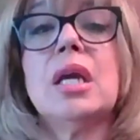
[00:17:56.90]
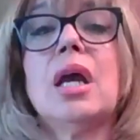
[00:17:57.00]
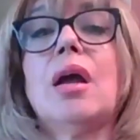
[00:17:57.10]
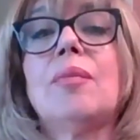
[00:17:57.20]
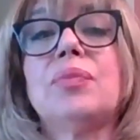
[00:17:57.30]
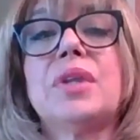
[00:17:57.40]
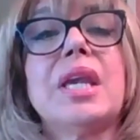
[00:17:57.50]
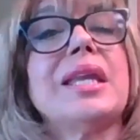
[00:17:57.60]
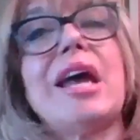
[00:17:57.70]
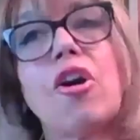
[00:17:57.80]
um,
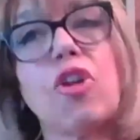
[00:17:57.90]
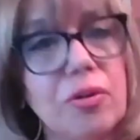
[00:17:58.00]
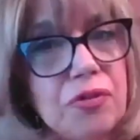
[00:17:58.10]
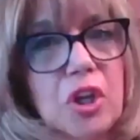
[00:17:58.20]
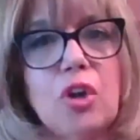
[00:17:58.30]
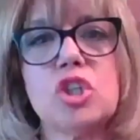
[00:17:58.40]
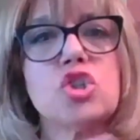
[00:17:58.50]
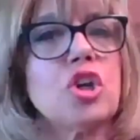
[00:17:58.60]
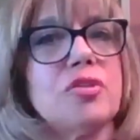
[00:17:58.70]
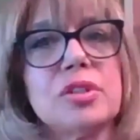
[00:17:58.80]
get out of you know
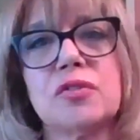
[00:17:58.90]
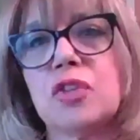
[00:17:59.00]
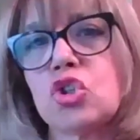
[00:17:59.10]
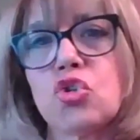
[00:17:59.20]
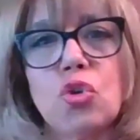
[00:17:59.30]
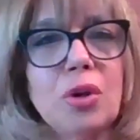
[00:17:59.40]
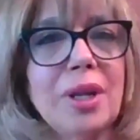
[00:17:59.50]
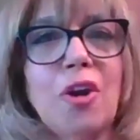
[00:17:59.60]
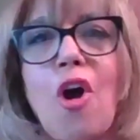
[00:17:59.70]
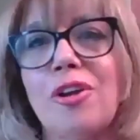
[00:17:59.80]
each other's visual
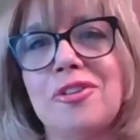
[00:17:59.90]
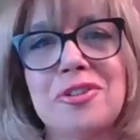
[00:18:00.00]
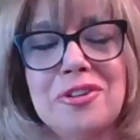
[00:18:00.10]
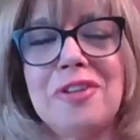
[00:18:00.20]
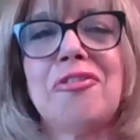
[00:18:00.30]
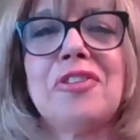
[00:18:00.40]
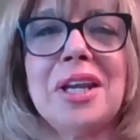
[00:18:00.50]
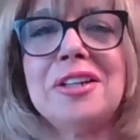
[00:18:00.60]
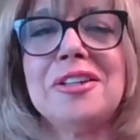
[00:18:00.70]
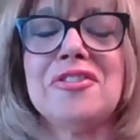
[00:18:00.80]
and auditory
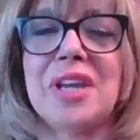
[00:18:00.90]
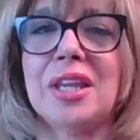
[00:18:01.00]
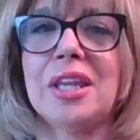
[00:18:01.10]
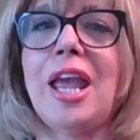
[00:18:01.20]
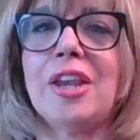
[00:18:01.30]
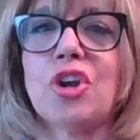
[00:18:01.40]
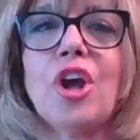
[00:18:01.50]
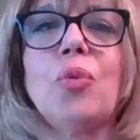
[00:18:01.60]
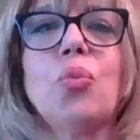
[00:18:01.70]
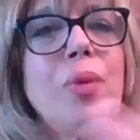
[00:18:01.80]
field and, and
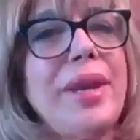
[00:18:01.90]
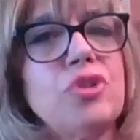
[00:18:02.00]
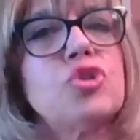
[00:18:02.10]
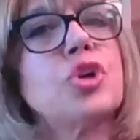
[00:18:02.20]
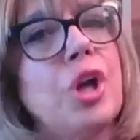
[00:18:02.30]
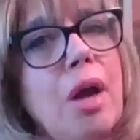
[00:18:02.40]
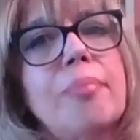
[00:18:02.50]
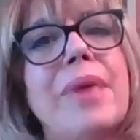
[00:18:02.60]
kind of wait to come